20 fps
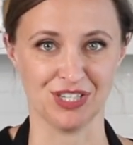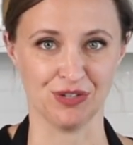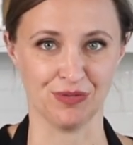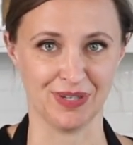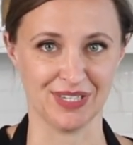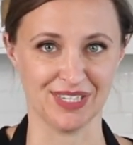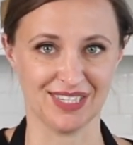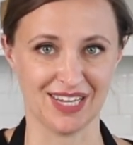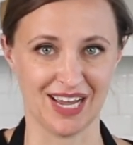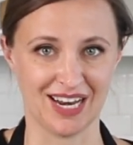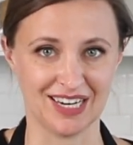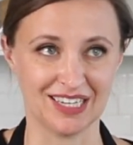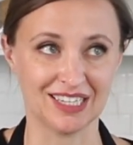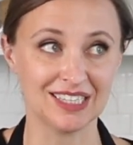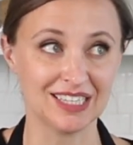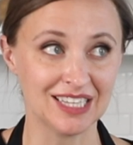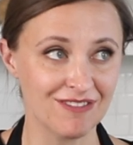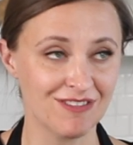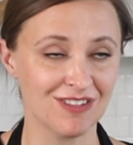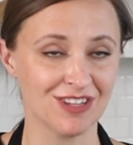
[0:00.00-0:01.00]
so we decided to
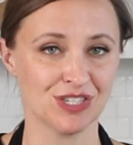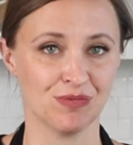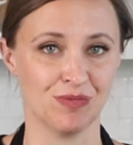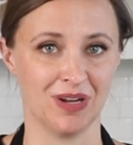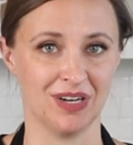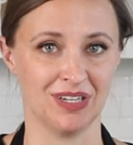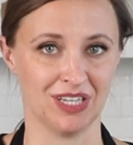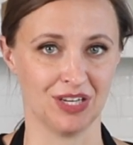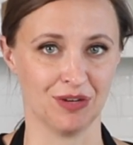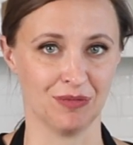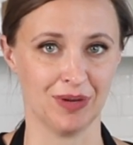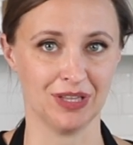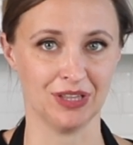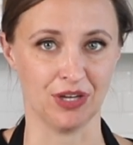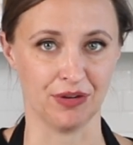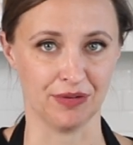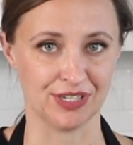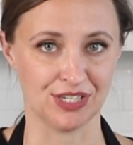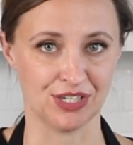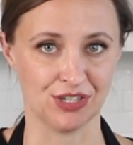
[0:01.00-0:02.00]
leave this one a little bit
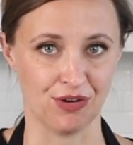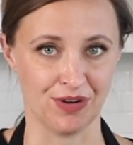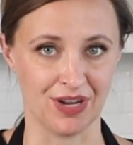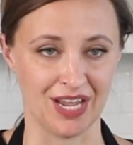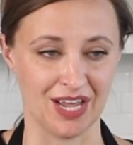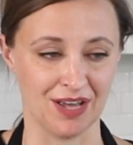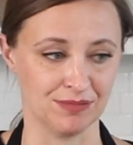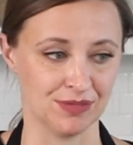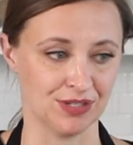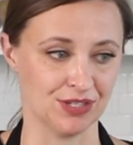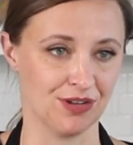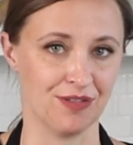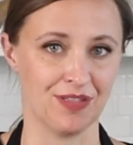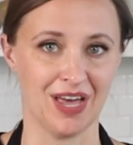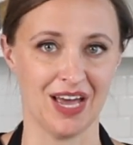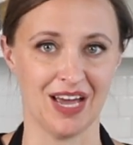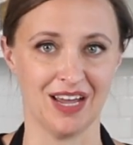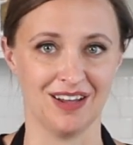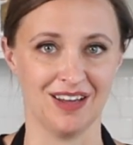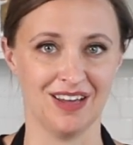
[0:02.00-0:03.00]
lower sodium so
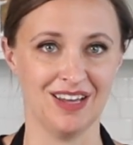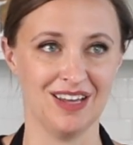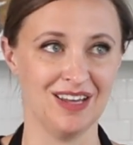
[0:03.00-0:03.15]
that